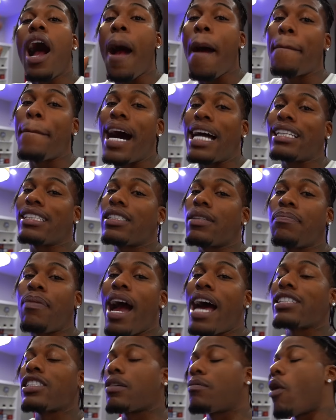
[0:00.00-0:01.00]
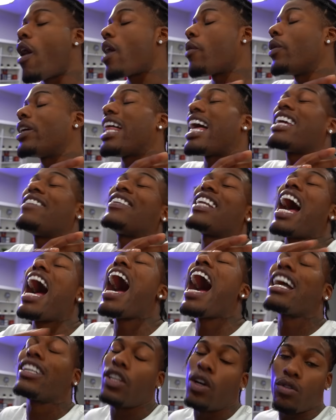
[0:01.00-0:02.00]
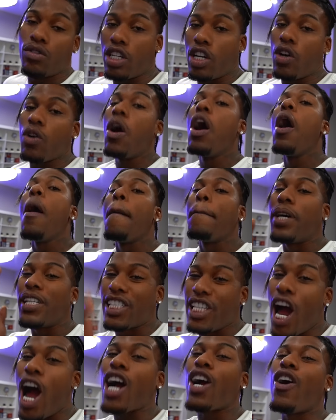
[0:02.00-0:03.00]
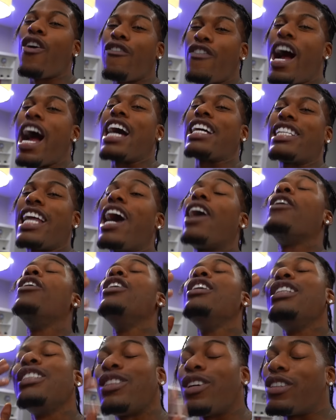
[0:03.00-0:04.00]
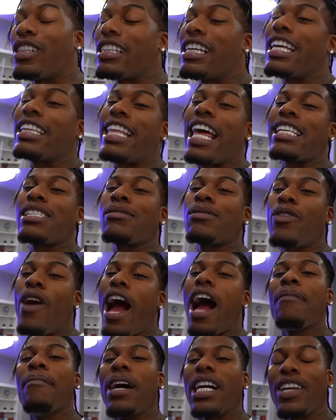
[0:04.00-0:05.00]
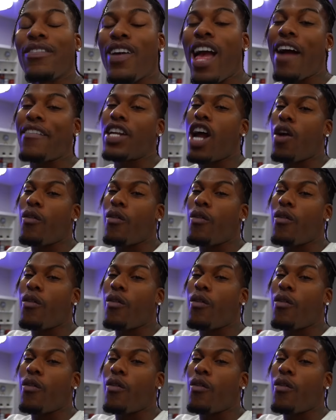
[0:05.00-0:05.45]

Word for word: I'm about to surprise Kamari with even I don't know, but y'all gonna find out. So just hit that subscribe button if you haven't